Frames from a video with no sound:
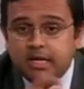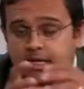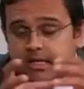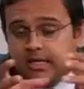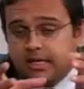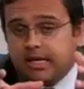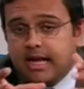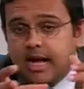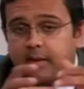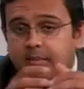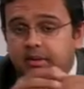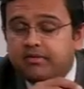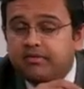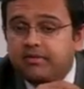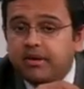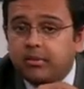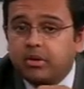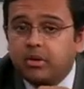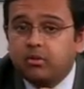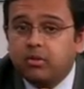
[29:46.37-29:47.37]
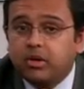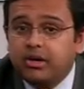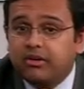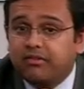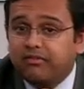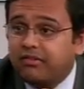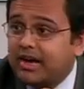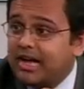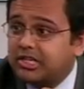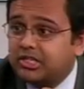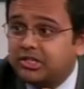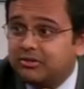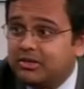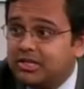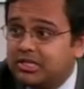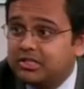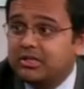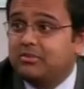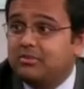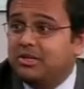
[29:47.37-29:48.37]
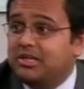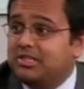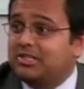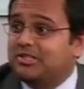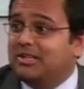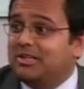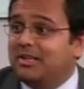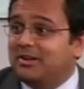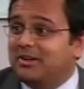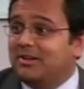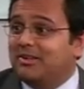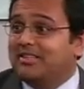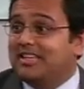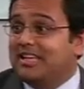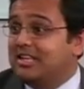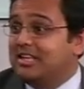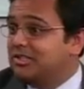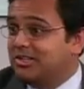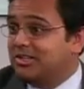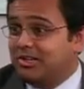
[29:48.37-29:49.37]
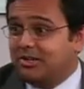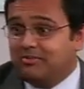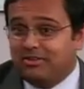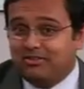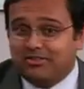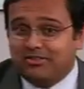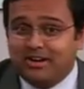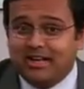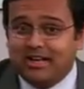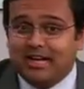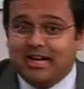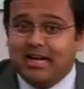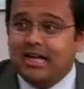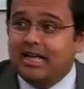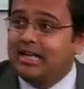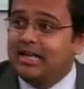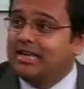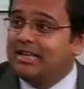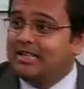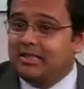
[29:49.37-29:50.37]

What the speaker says: the common femoral where your fracture risk, somebody's sitting all day, it's going to be very high.